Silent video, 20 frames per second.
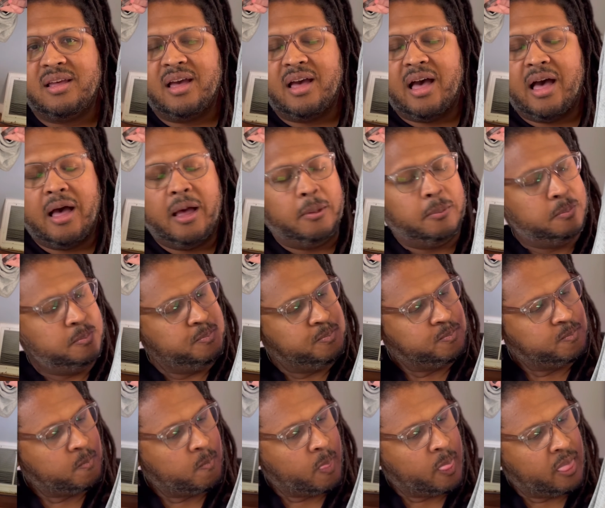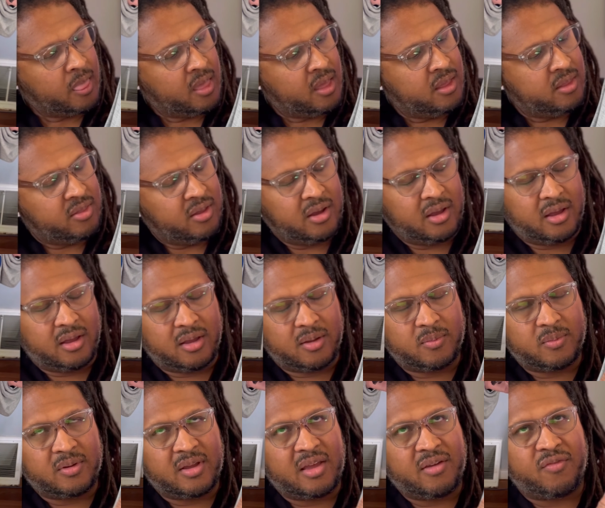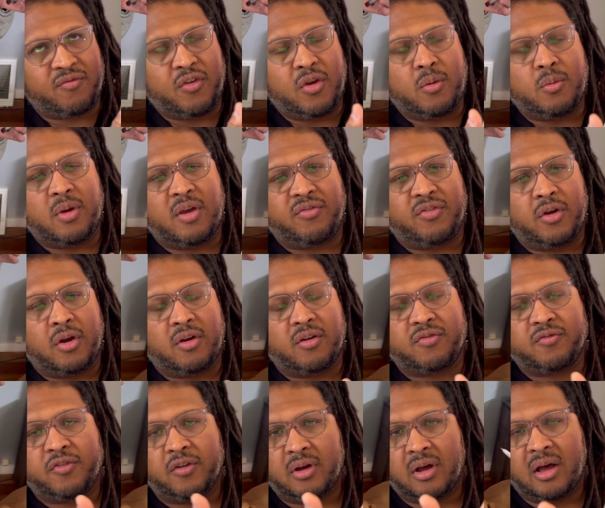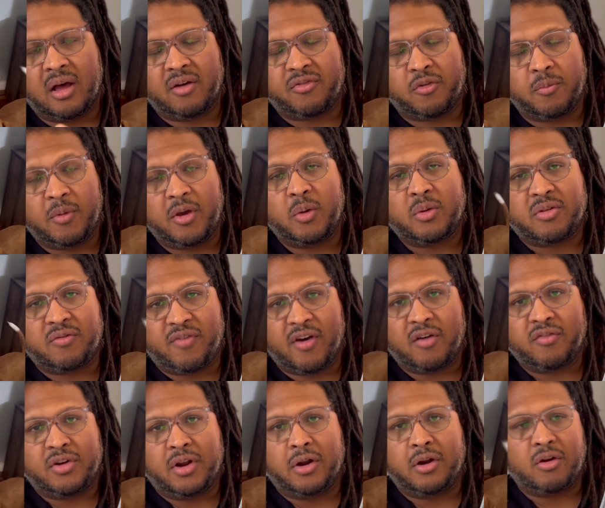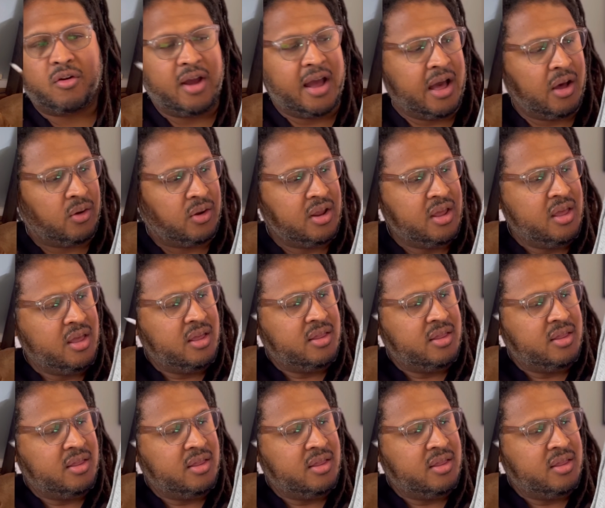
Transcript: Um, the if you if you're uh, familiar with the Velvet Underground,